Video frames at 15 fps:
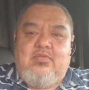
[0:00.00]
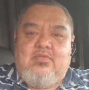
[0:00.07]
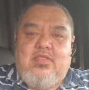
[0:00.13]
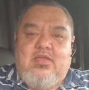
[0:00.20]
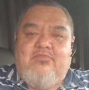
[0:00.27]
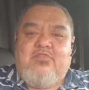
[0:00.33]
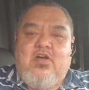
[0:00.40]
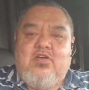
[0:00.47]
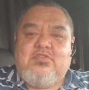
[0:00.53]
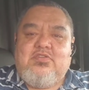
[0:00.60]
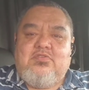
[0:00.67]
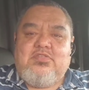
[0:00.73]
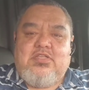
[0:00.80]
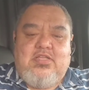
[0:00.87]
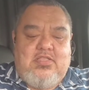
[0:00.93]
they've
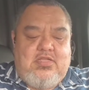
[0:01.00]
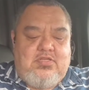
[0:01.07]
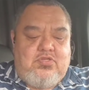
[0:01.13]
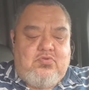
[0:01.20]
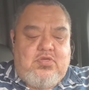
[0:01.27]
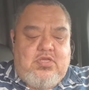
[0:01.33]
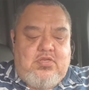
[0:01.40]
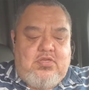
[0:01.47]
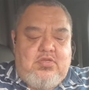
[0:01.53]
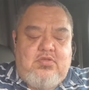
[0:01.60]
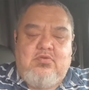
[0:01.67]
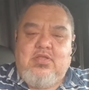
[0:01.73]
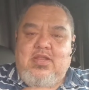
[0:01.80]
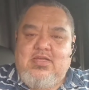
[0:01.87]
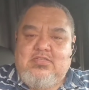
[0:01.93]
also said that you
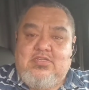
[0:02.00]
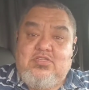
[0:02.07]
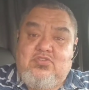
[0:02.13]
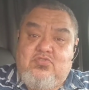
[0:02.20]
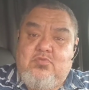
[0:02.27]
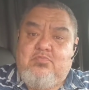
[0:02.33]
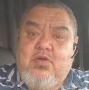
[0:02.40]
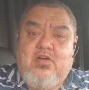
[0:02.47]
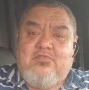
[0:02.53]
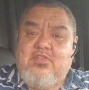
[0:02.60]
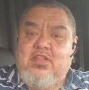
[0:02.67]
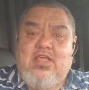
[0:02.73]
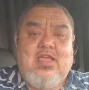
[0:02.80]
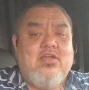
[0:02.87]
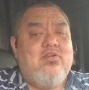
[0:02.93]
can actually strip off the
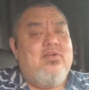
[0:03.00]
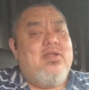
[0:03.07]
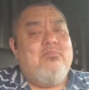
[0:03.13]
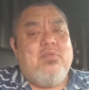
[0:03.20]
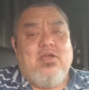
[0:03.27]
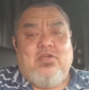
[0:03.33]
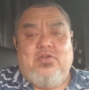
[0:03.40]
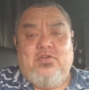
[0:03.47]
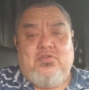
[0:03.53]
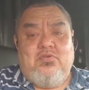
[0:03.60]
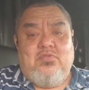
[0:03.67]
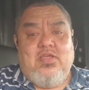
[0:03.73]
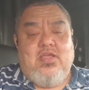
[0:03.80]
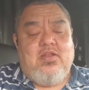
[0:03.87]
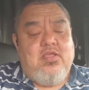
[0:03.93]
lacquer, and I'm not going to do
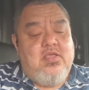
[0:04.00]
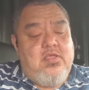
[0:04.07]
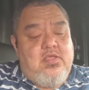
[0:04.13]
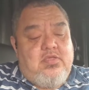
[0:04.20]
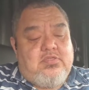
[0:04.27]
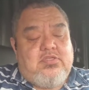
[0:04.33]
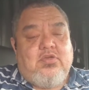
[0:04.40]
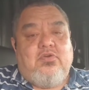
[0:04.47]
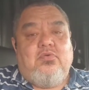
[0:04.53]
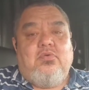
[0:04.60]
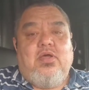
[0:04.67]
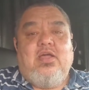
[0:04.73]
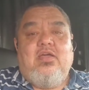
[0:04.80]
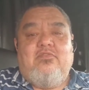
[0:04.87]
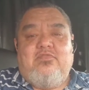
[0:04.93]
that. So
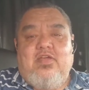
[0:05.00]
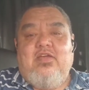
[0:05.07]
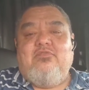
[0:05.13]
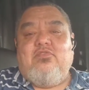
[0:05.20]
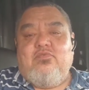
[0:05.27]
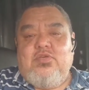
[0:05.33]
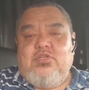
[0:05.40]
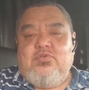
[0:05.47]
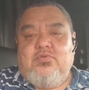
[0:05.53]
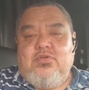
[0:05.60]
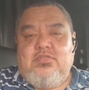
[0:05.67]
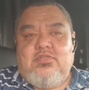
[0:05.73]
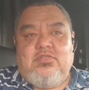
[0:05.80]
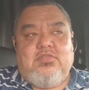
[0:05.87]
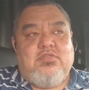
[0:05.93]
I have 3
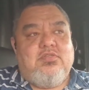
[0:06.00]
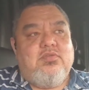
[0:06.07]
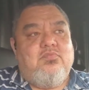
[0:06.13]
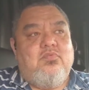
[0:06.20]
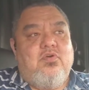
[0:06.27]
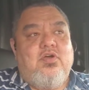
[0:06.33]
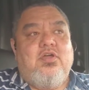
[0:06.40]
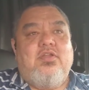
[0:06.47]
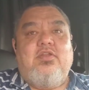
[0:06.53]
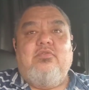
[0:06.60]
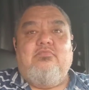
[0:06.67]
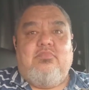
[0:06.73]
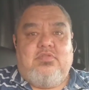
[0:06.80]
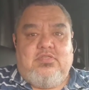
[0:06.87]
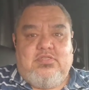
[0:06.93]
choices.
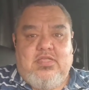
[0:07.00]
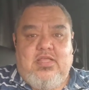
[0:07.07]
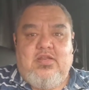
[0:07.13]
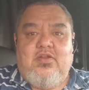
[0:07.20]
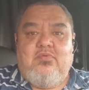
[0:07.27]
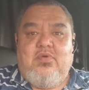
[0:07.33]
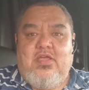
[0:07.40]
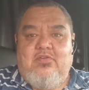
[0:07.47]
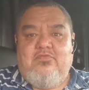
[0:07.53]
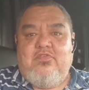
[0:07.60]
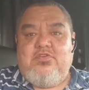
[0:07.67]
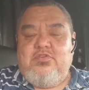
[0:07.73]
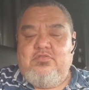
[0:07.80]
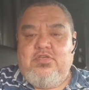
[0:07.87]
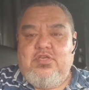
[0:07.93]
1, set it away for
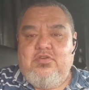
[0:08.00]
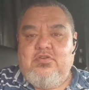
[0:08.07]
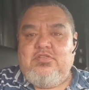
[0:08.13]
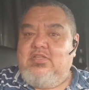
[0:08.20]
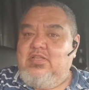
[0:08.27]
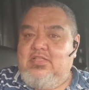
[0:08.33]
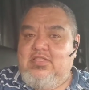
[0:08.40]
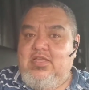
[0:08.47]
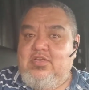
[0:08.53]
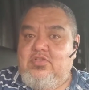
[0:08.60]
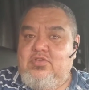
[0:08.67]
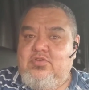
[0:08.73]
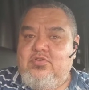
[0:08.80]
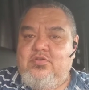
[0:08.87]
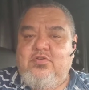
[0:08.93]
2 years and let that
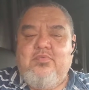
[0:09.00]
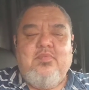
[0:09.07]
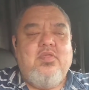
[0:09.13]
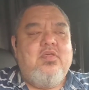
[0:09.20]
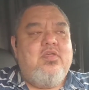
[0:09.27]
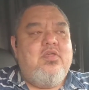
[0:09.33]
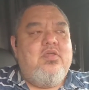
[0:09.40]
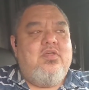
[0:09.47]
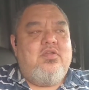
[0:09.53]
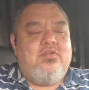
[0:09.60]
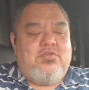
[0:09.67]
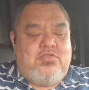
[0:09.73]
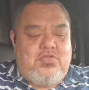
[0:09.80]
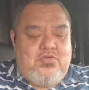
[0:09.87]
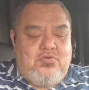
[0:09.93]
cure.
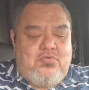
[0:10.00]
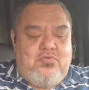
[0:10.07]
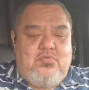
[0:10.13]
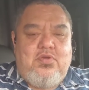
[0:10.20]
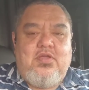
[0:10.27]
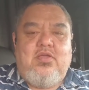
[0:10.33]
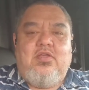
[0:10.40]
2,